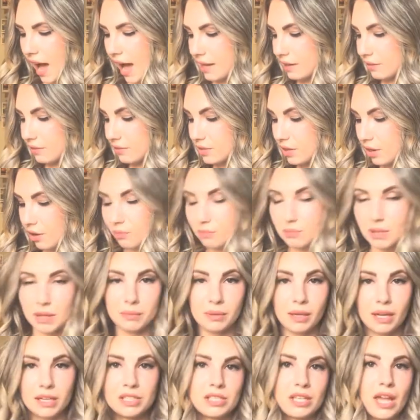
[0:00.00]
I don't know,
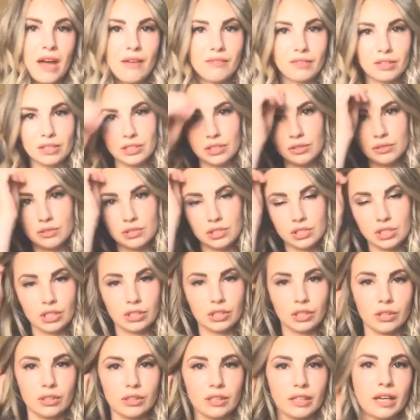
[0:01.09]
maybe I just haven't used
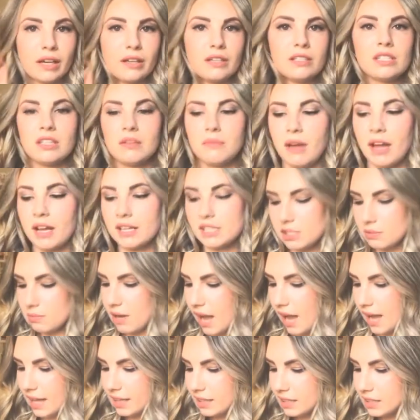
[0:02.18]
good curling irons in the past, but
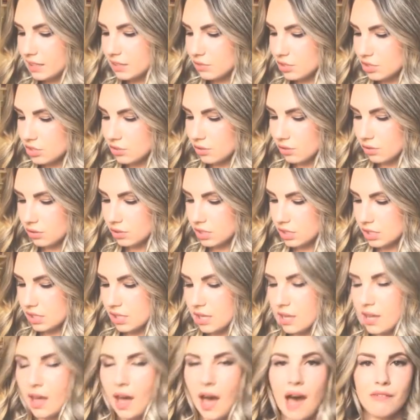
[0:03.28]
I like the results
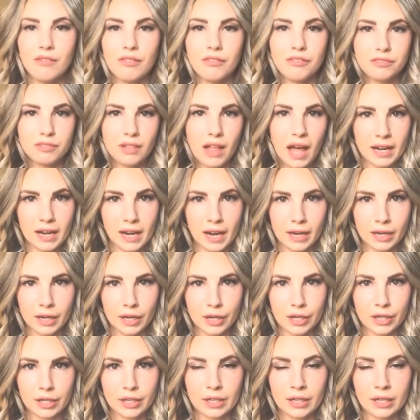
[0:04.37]
of a flat
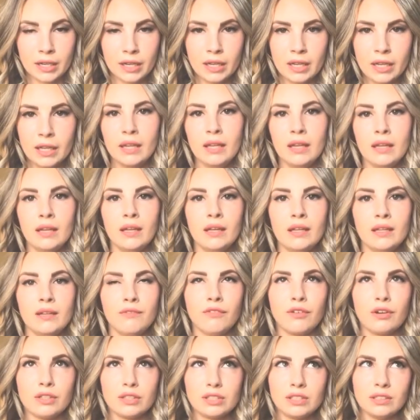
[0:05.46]
iron
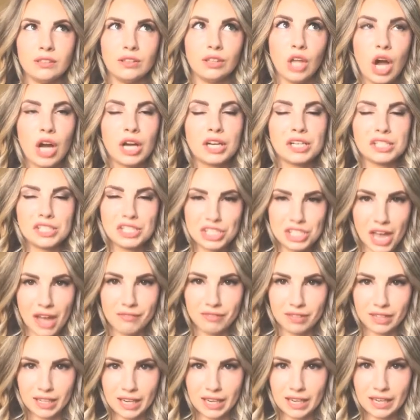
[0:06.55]
for
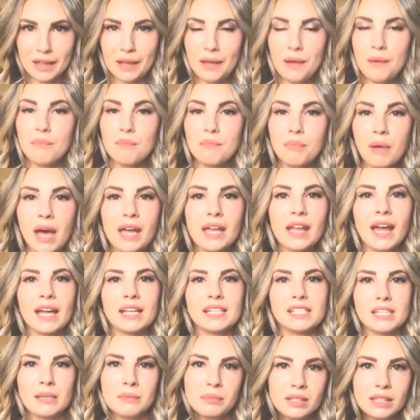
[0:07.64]
longevity. But I
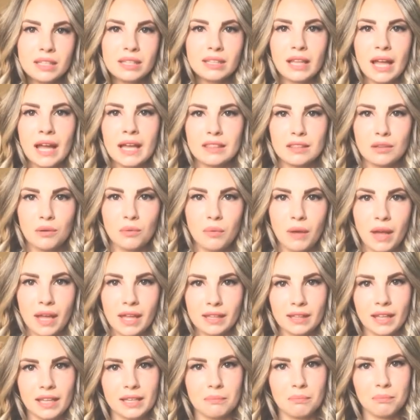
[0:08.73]
typically like the
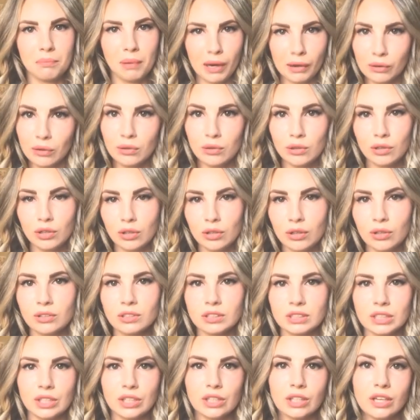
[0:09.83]
way like barrel
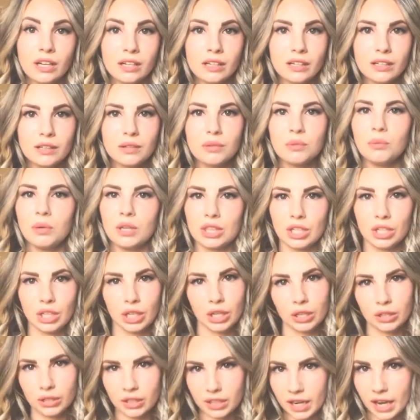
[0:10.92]
curls look with a
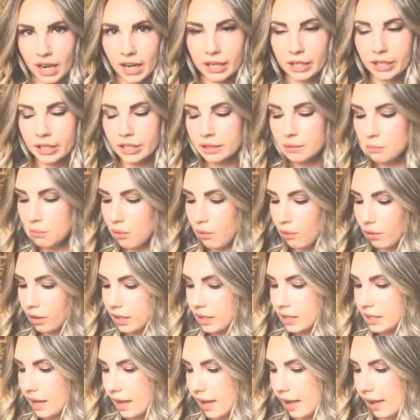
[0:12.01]
curling iron
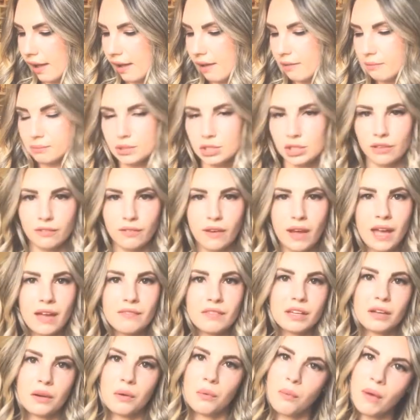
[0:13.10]
more. So if I have
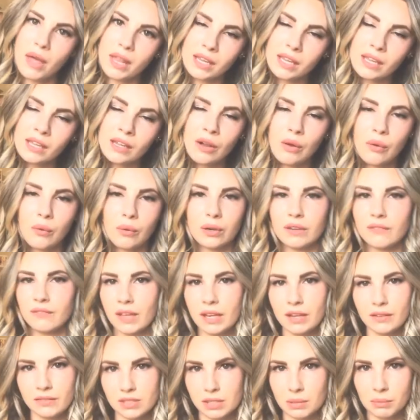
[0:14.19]
like a wedding or an
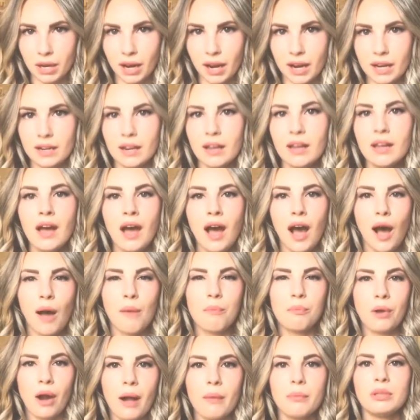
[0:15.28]
event of some kind, I'll
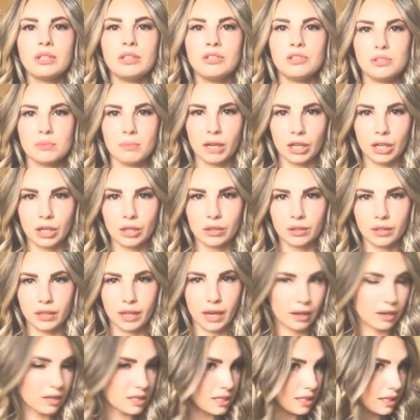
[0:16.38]
probably use my curling
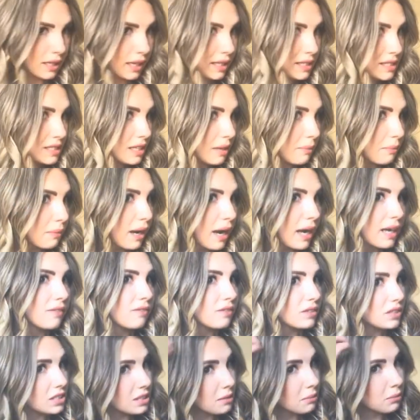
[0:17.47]
iron to get some kind of
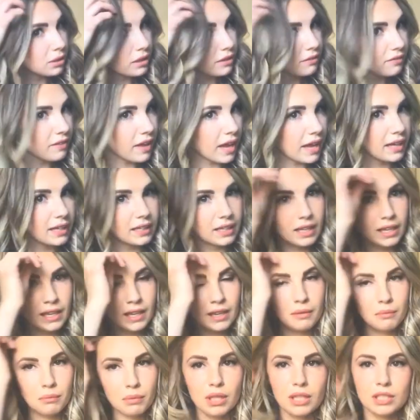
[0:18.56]
the similar effect.
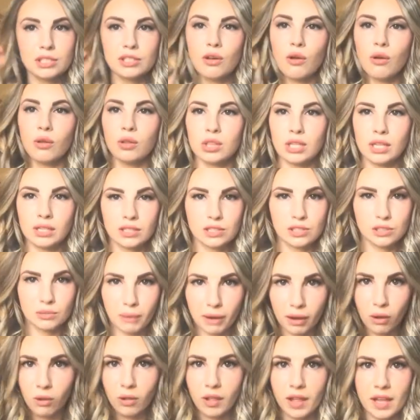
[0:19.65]
But this whole thing to do
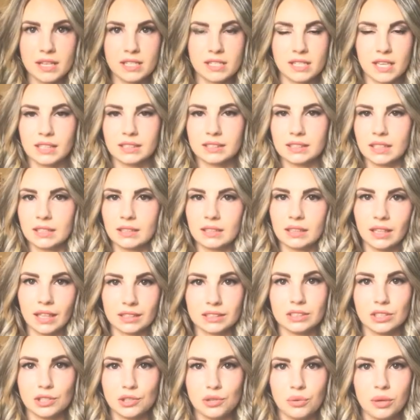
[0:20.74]
my whole head takes like
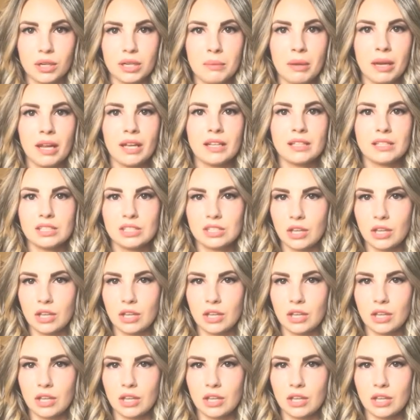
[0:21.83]
less than 20 minutes.